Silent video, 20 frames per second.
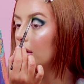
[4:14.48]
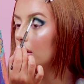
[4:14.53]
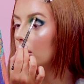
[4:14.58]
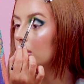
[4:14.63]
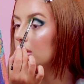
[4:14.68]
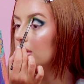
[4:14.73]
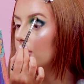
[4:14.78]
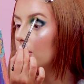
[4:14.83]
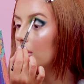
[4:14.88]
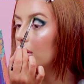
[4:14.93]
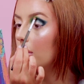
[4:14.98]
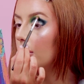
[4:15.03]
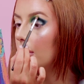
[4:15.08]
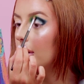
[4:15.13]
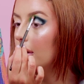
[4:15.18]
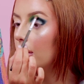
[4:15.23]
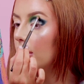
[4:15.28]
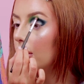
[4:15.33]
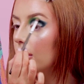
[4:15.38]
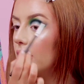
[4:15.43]
Because if you go
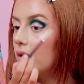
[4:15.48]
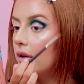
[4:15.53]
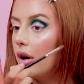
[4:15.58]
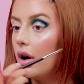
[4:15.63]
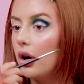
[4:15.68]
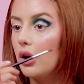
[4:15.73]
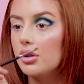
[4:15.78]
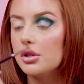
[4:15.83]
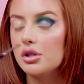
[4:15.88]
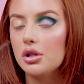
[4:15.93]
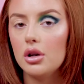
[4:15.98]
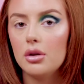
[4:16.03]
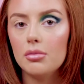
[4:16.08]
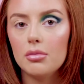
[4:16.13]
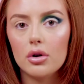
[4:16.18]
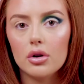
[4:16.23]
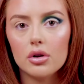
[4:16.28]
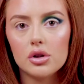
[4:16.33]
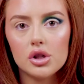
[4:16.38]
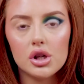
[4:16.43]
in all too
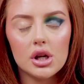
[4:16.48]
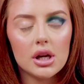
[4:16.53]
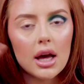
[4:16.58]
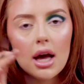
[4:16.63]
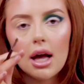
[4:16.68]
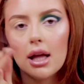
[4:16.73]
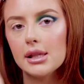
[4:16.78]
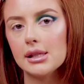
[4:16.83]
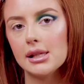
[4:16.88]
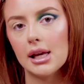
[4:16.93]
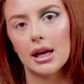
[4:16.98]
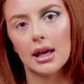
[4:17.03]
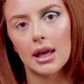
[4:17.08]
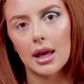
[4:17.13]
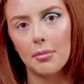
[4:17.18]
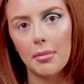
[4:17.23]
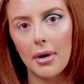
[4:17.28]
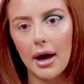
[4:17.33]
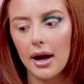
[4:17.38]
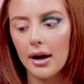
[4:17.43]
much, you can't take
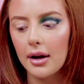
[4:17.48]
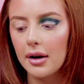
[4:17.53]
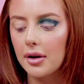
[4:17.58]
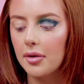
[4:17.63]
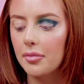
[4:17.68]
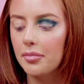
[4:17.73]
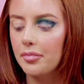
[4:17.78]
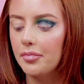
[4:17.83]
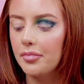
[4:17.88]
it back.